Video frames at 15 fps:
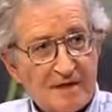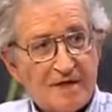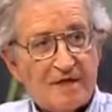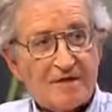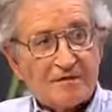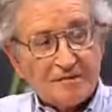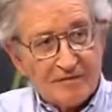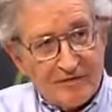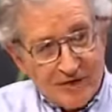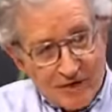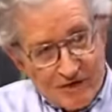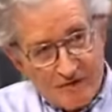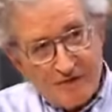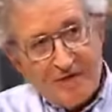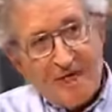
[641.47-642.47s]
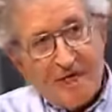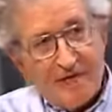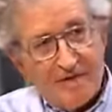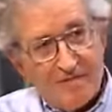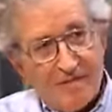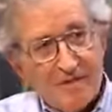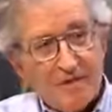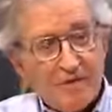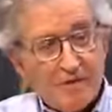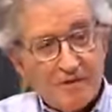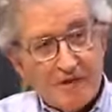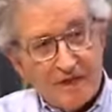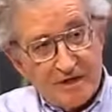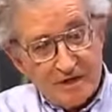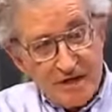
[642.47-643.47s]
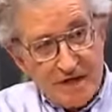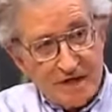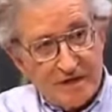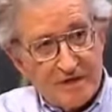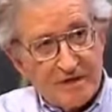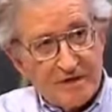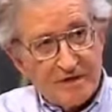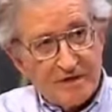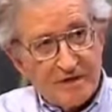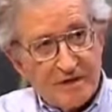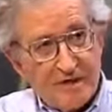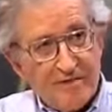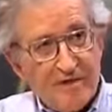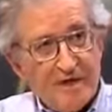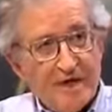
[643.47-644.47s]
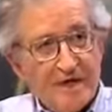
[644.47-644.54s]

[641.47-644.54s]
Okay, so we're finished with that. No more international law.